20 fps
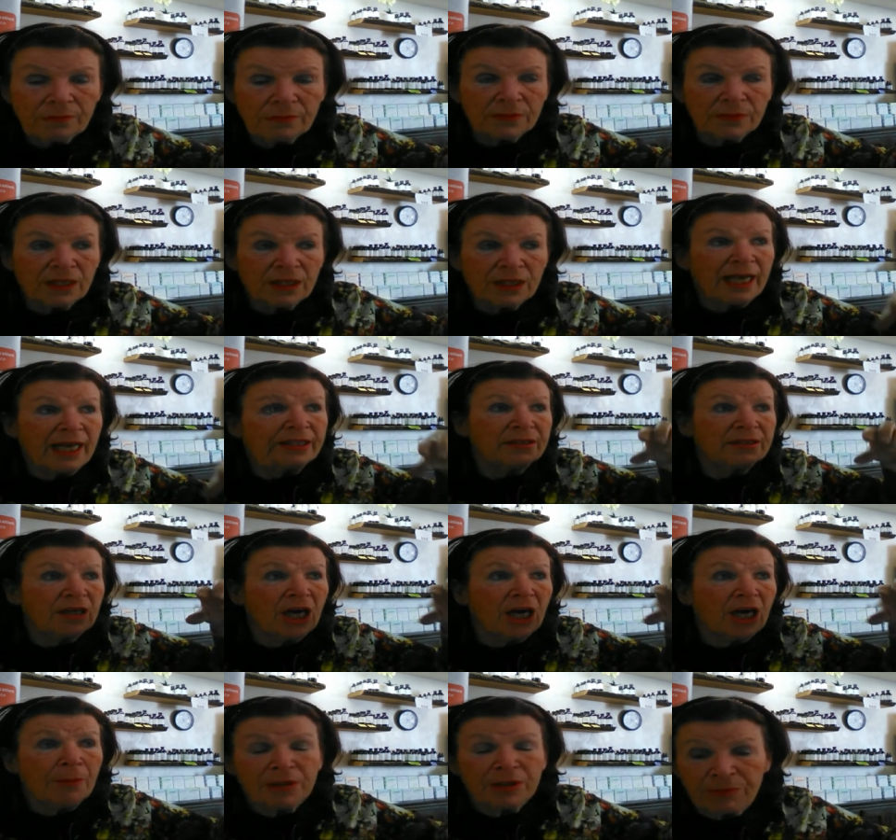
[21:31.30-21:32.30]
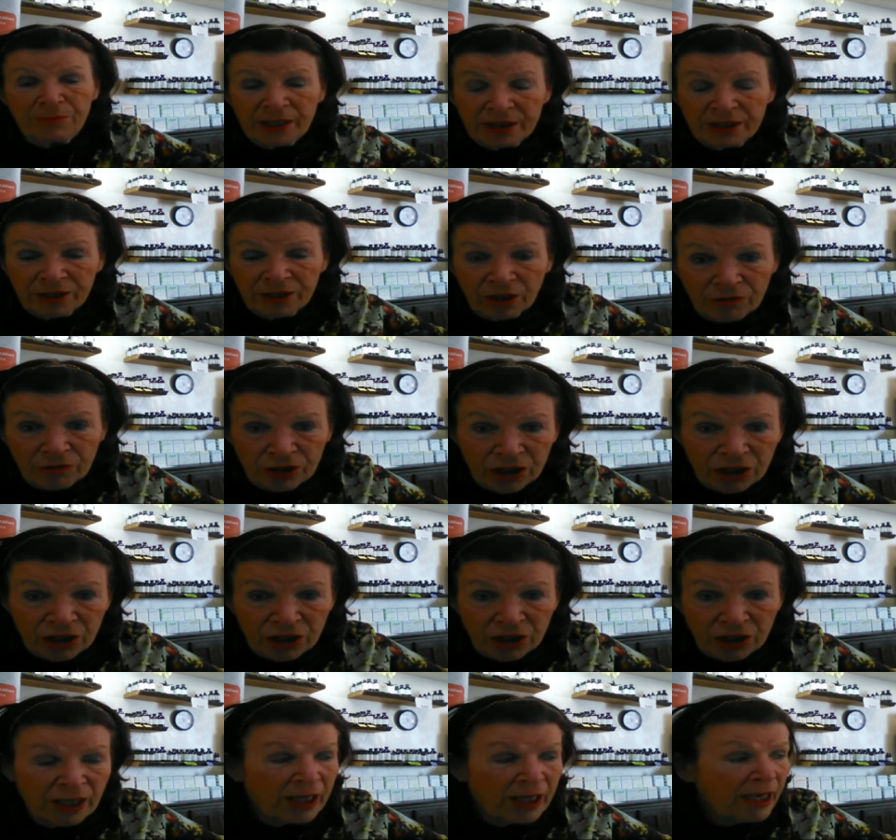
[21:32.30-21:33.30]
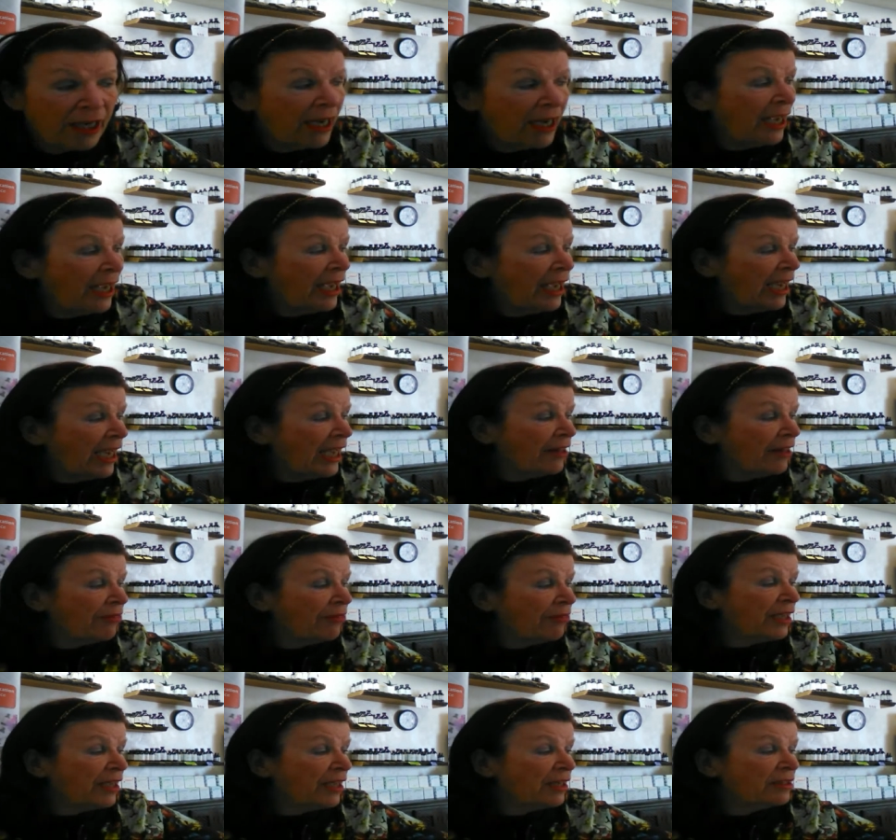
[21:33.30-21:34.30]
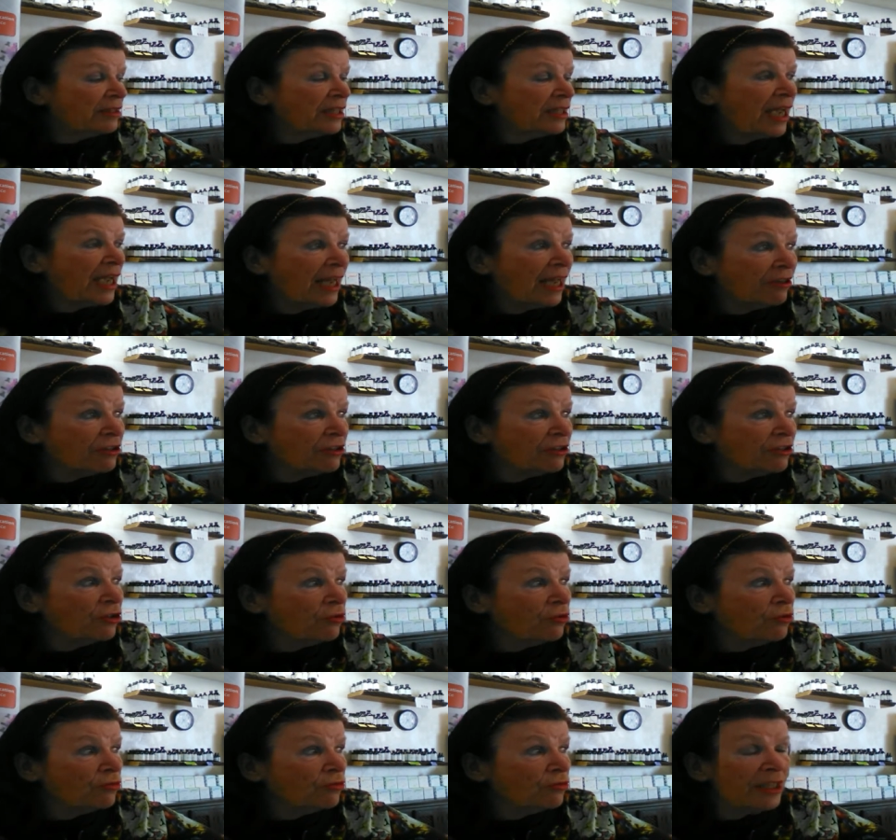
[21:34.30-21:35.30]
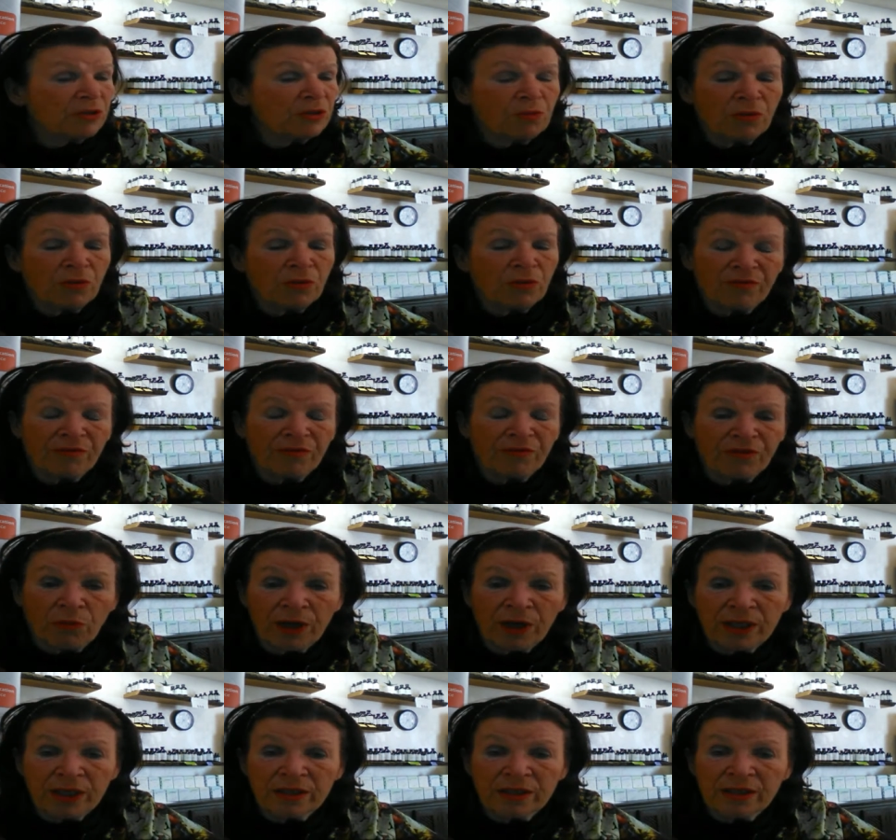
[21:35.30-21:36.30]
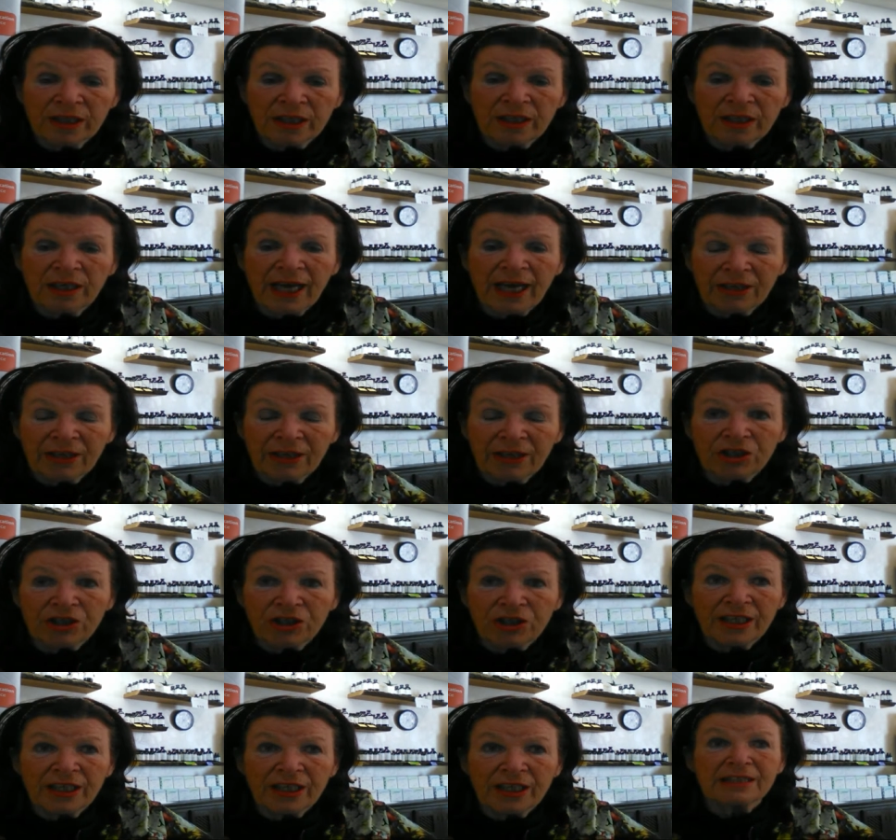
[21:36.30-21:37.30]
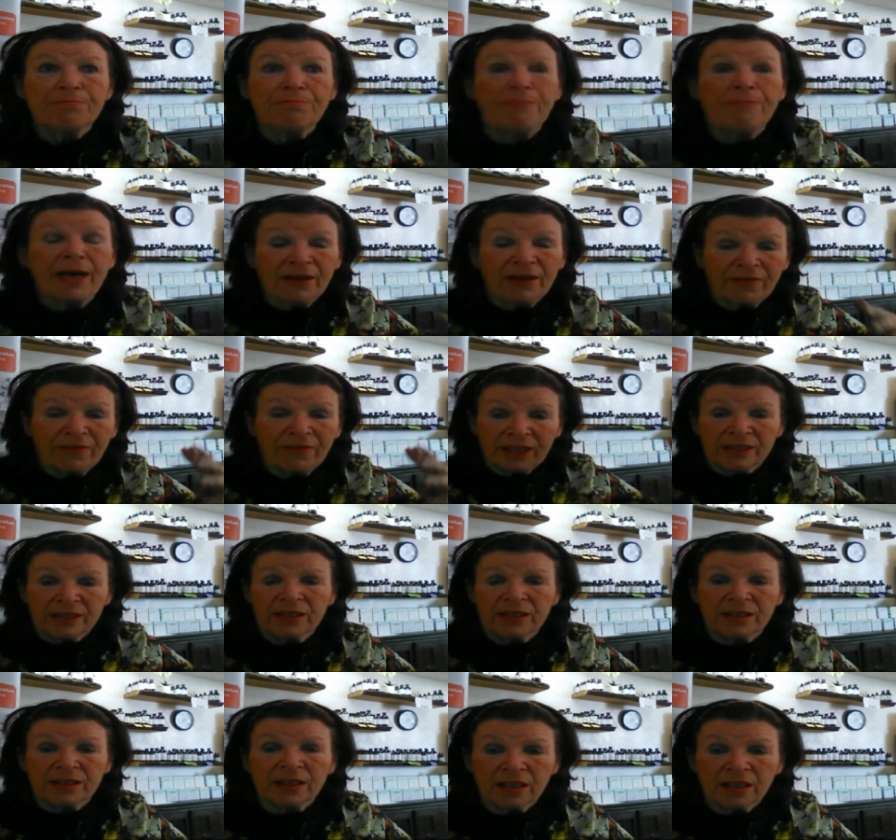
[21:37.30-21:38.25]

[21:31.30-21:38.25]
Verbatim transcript: and optimally nourished. And then the allertone is for, for when the allergy is manifesting